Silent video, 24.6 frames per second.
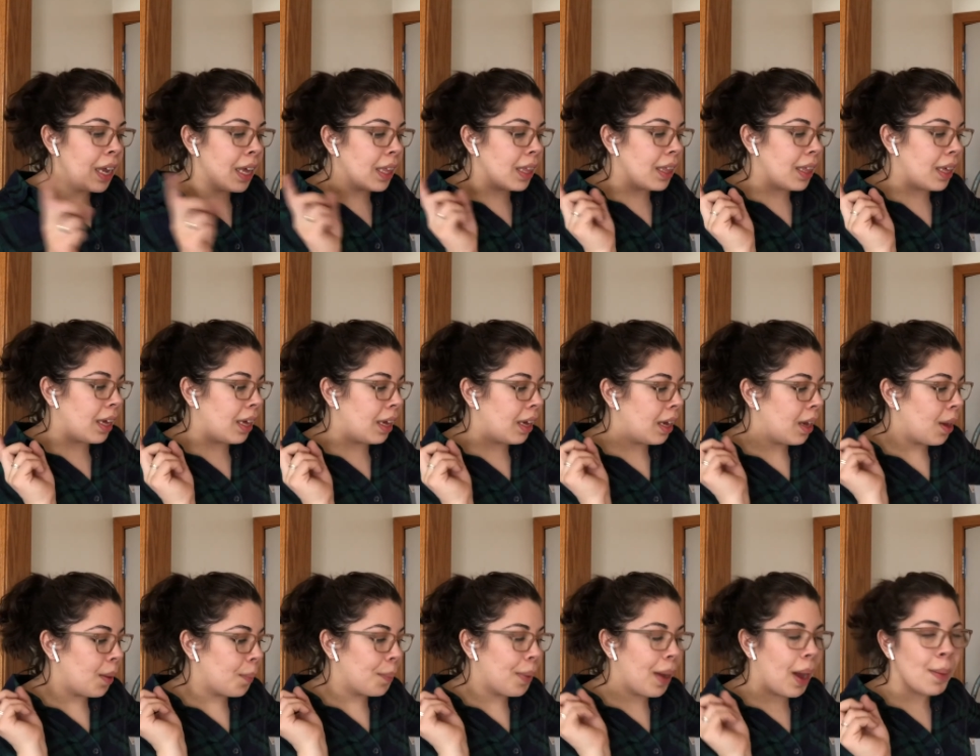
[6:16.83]
The
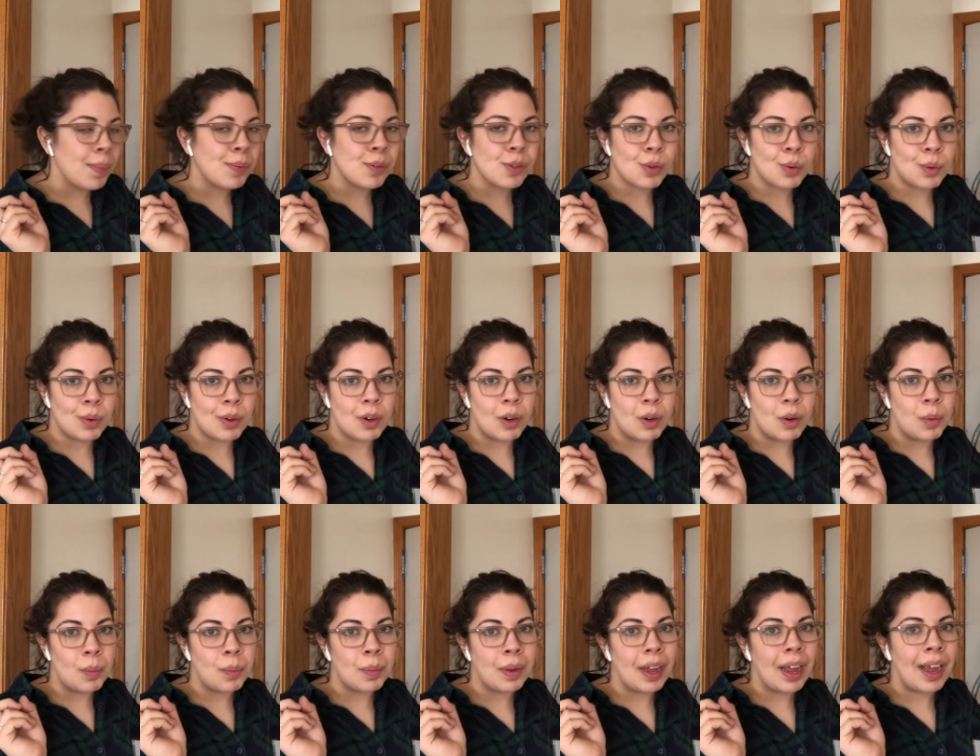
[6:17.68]
pup's
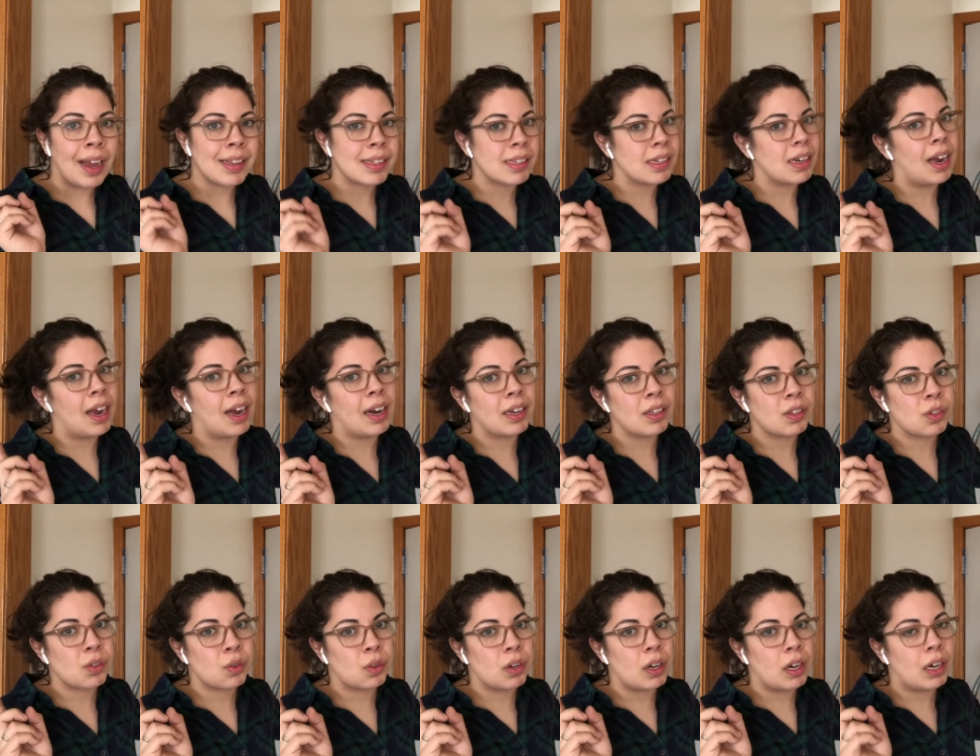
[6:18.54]
room has not had a
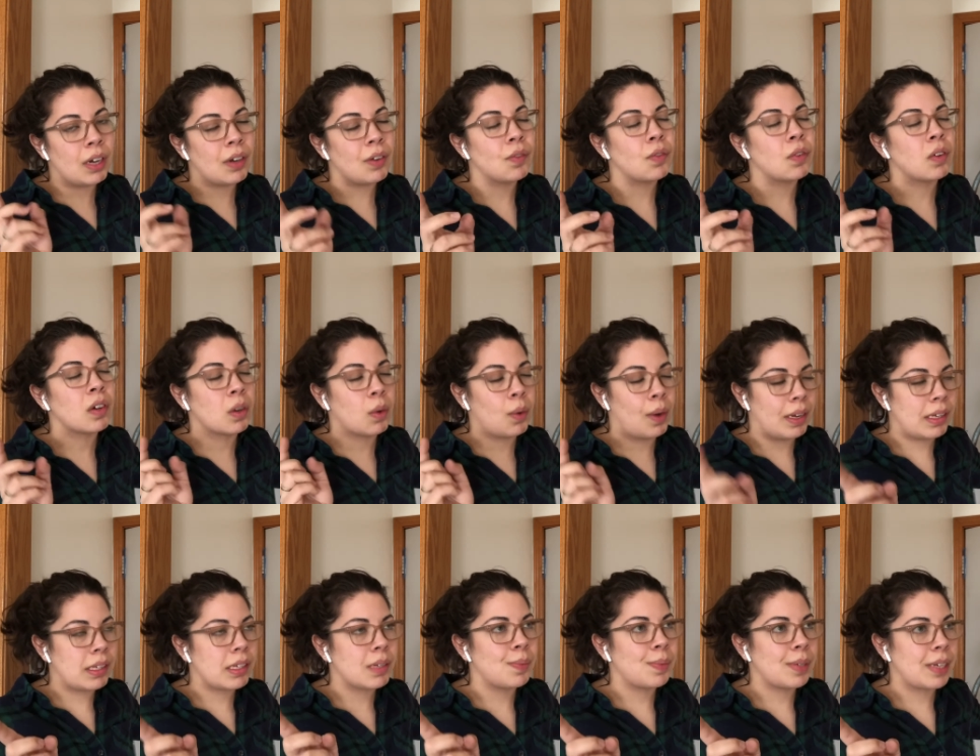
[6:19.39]
screen for quite
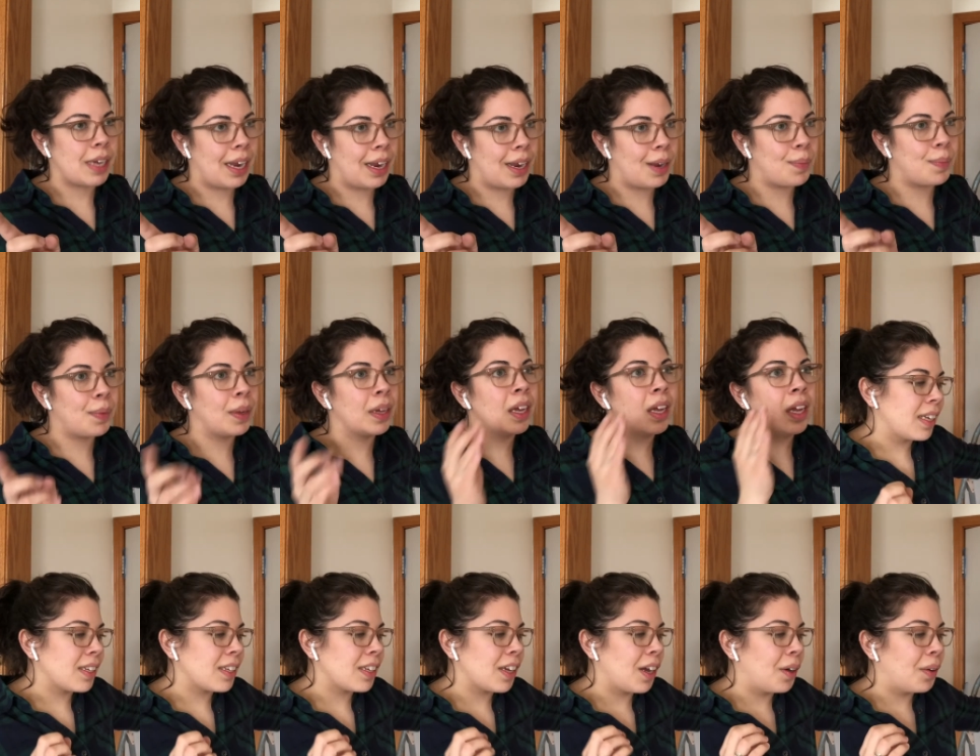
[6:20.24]
some time.
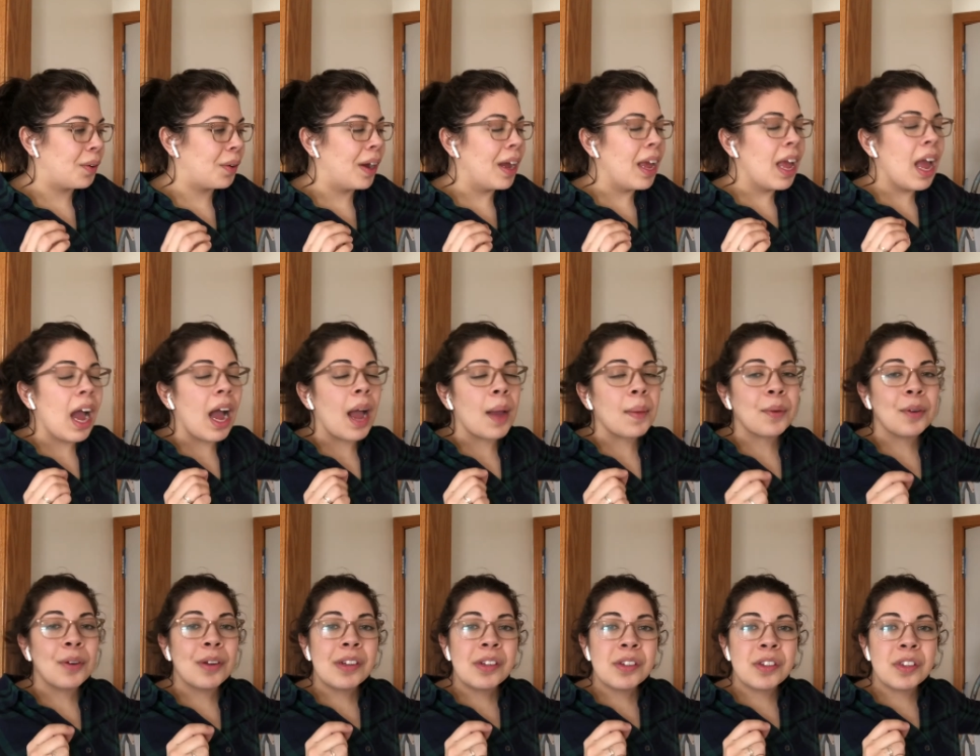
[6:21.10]
So I'm
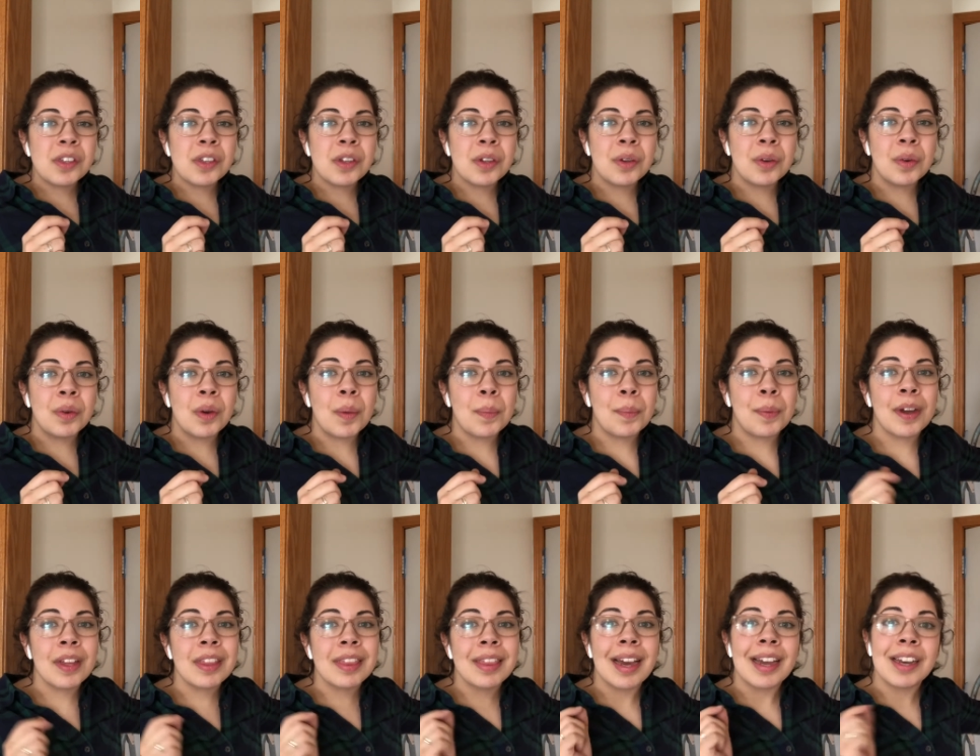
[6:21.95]
going to
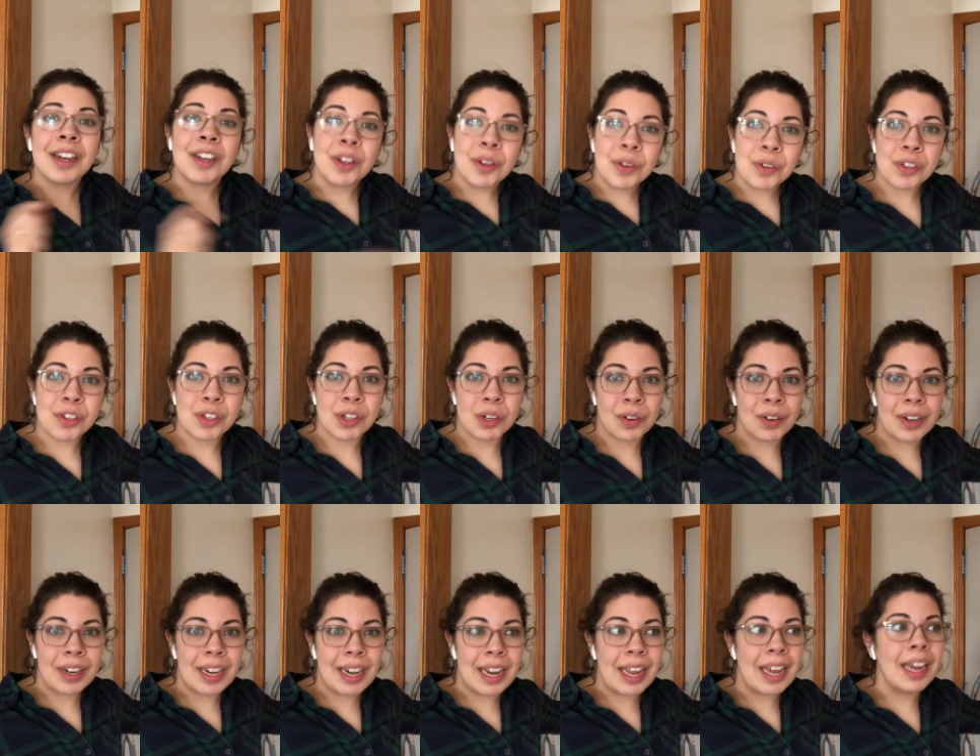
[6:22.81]
put that new
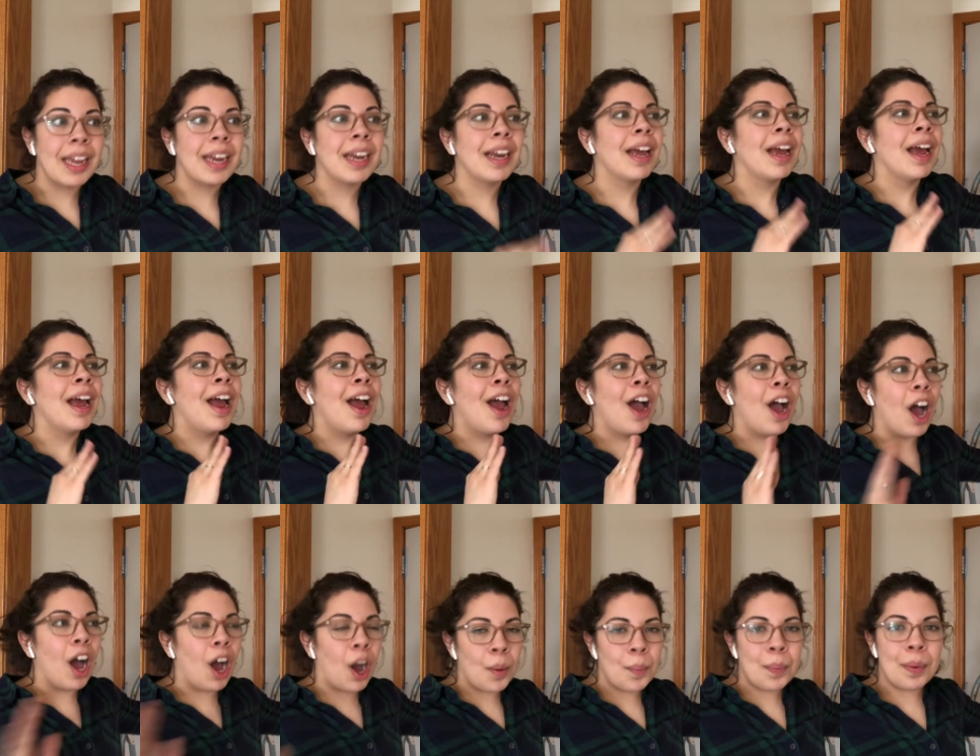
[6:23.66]
screen in,
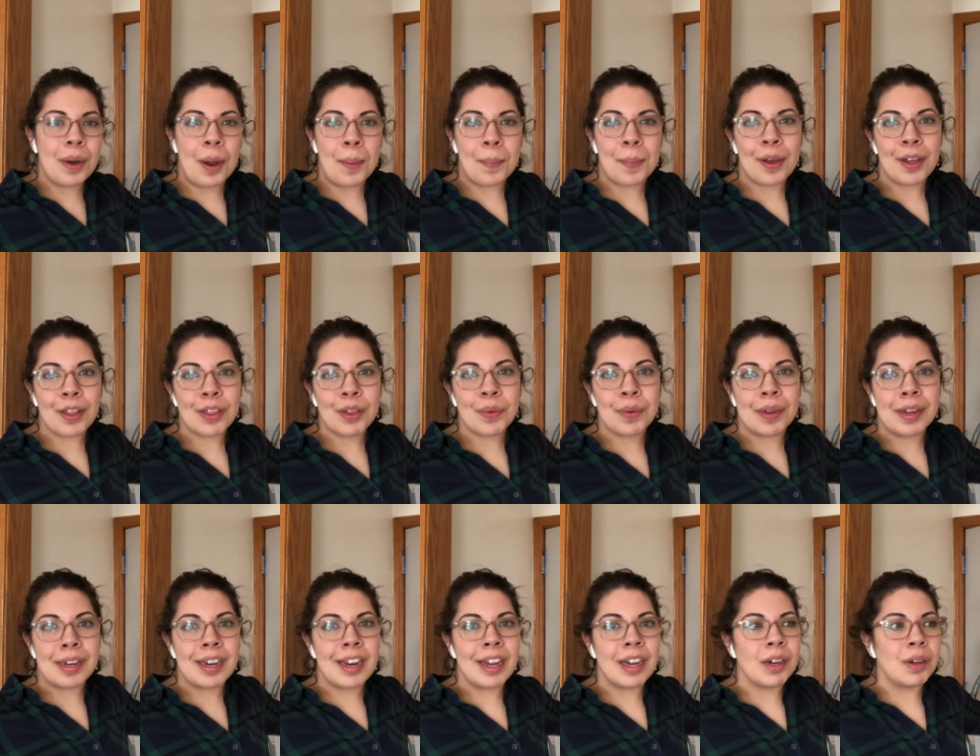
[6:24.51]
open up all the
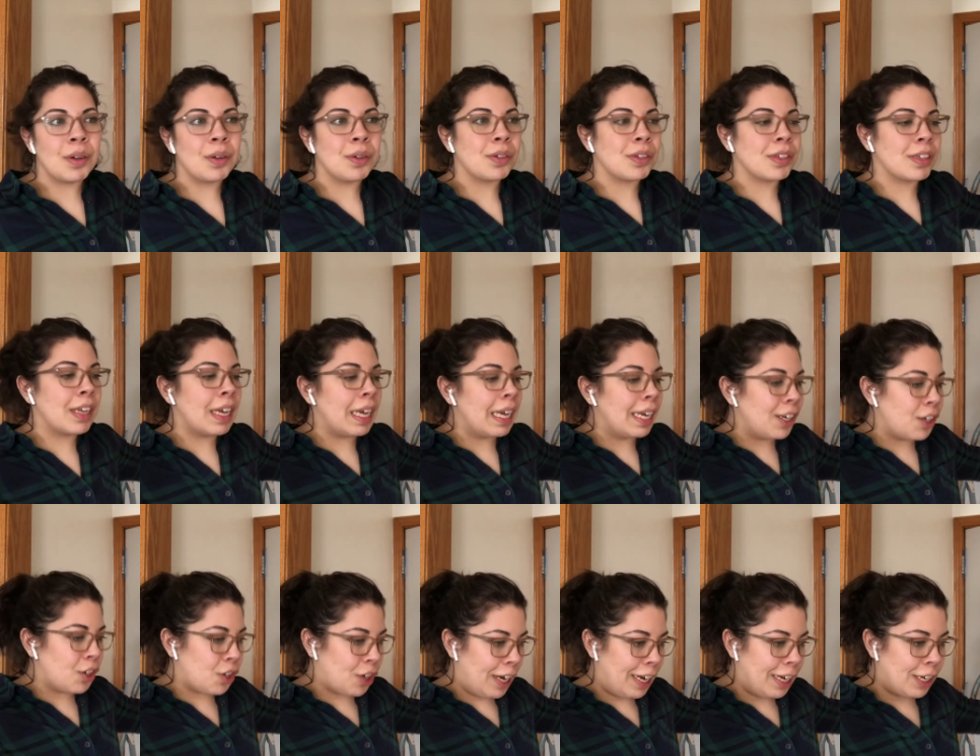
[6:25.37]
windows,
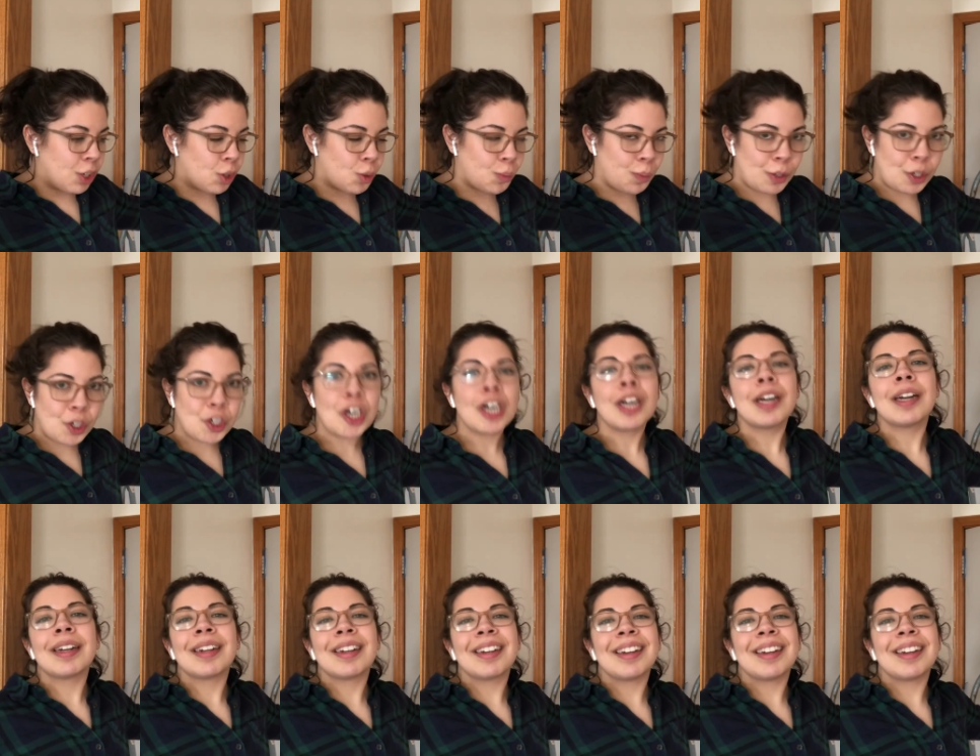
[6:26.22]
change my shirt,